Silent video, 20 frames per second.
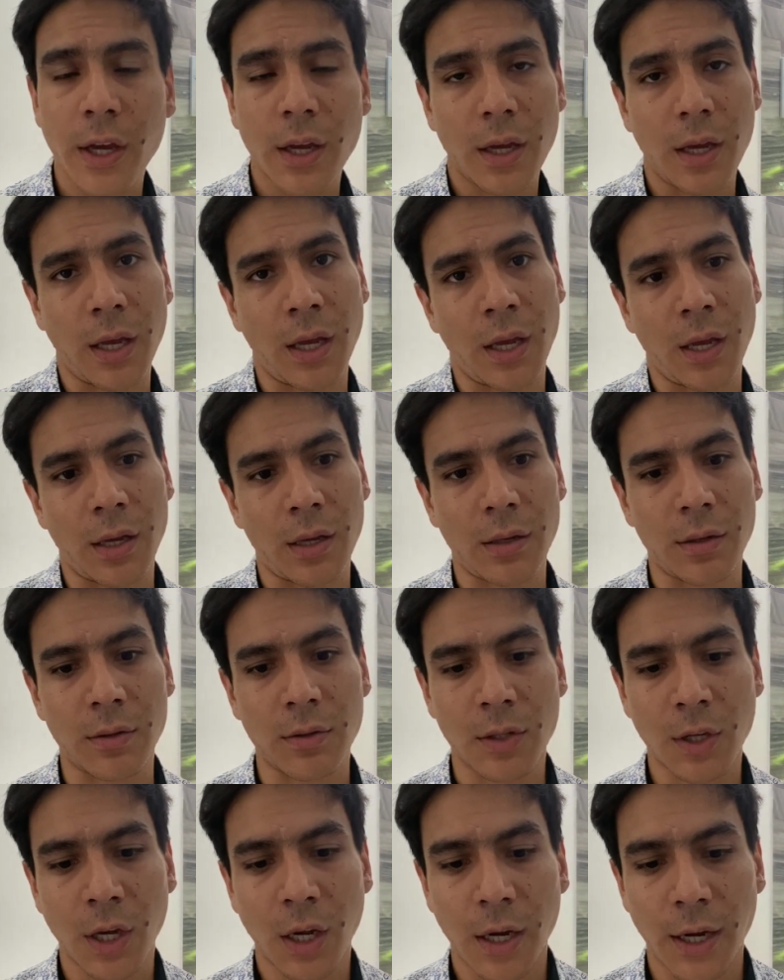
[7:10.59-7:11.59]
and
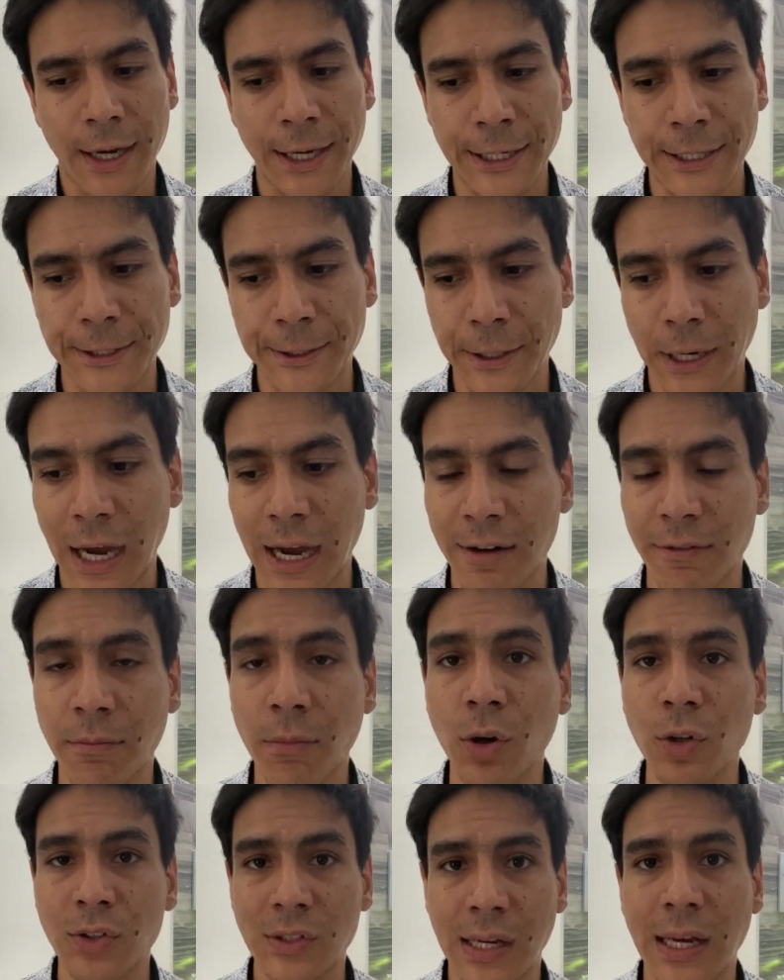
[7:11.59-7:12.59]
have
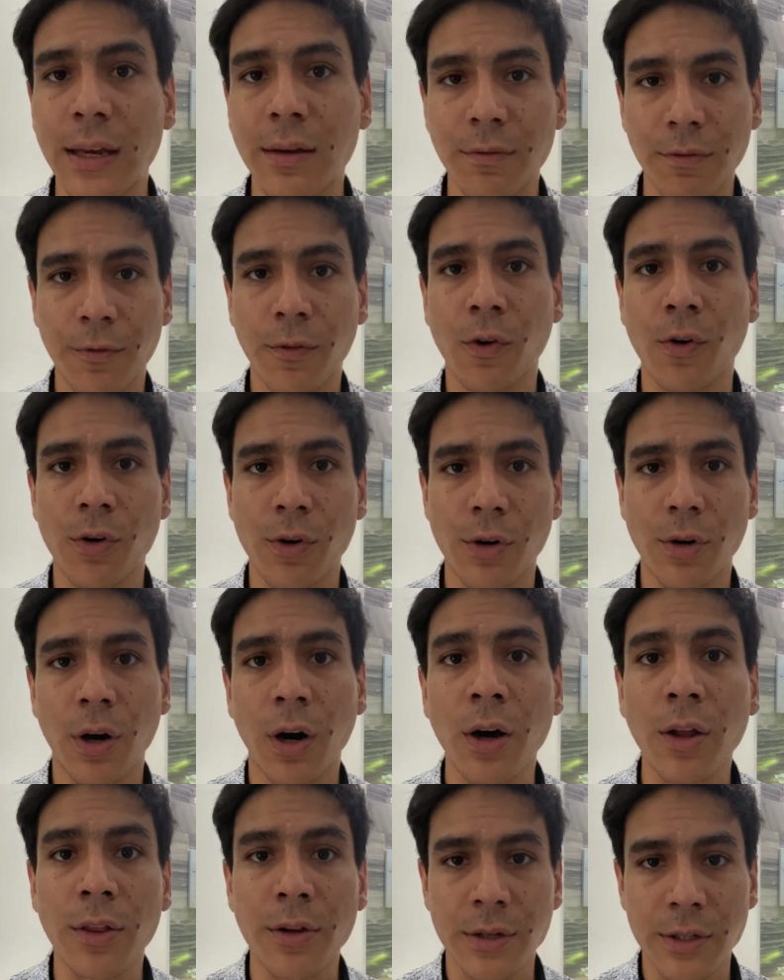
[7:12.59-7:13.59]
more time for
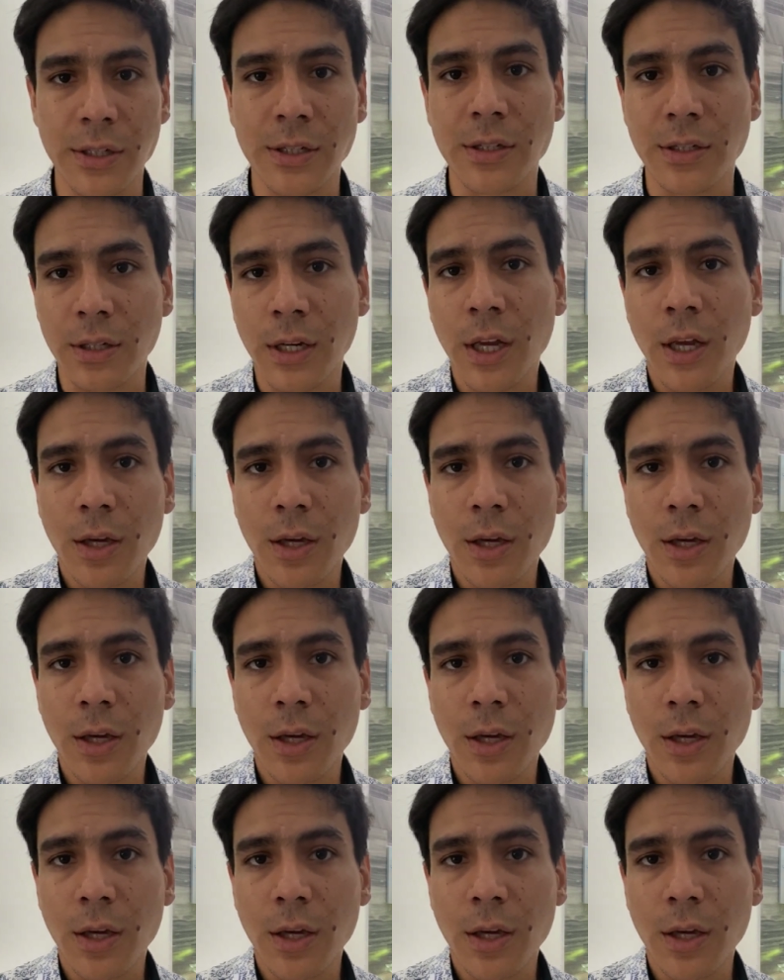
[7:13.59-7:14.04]
other